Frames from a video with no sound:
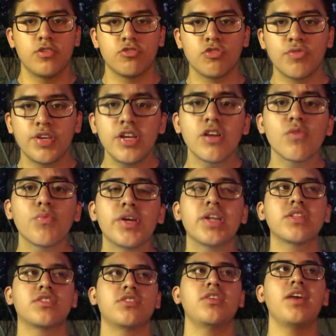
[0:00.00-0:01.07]
So here we
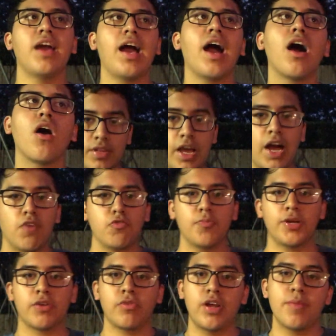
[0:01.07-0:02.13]
can see how the
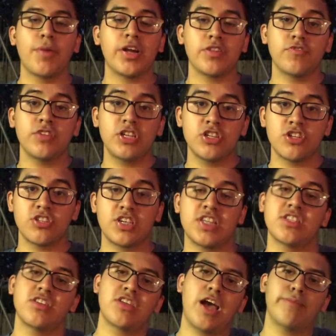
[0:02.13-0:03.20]
alphabet created by the Phoenicians
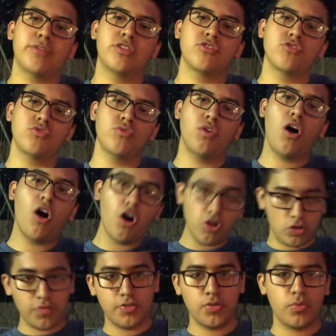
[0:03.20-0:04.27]
has adapted to
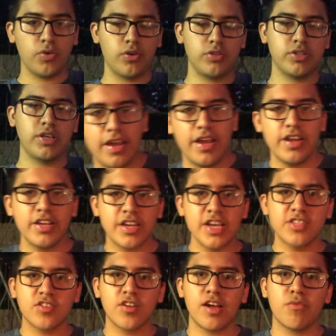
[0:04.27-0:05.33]
all over the world. And in
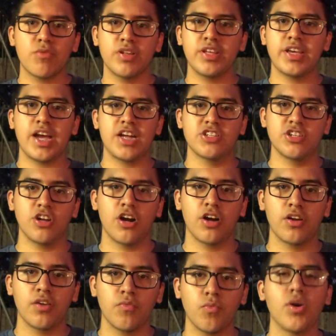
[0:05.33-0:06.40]
case you're not really catching
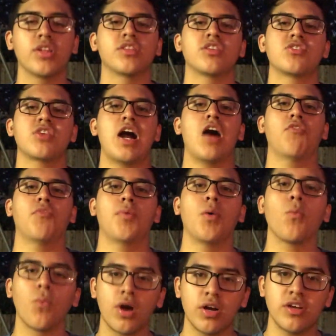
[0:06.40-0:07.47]
on of what this alphabet
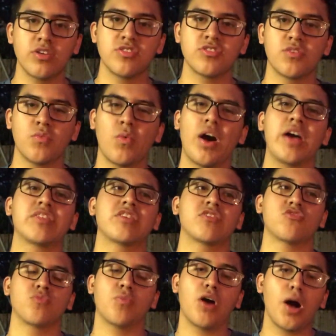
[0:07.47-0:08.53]
was and why it's not
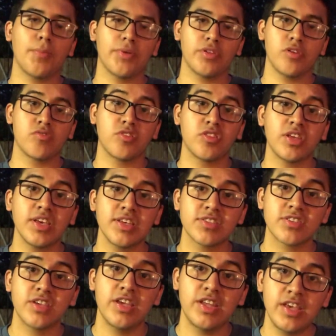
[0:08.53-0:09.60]
so popular, the thing
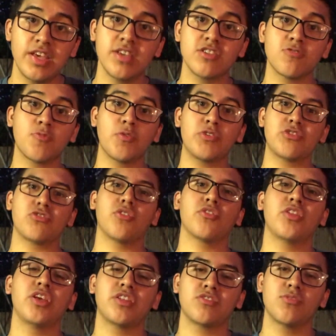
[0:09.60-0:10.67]
is, it is, but we just don't
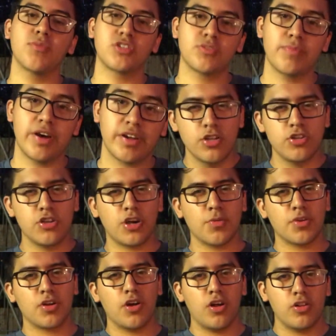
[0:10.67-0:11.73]
think too much about it. Do y'all
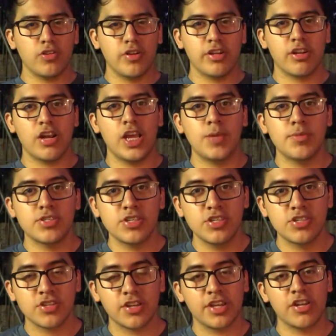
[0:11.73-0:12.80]
recall learning your
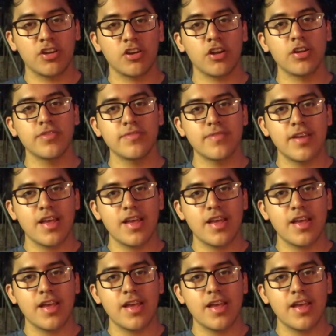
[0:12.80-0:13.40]
ABCs in kindergarten?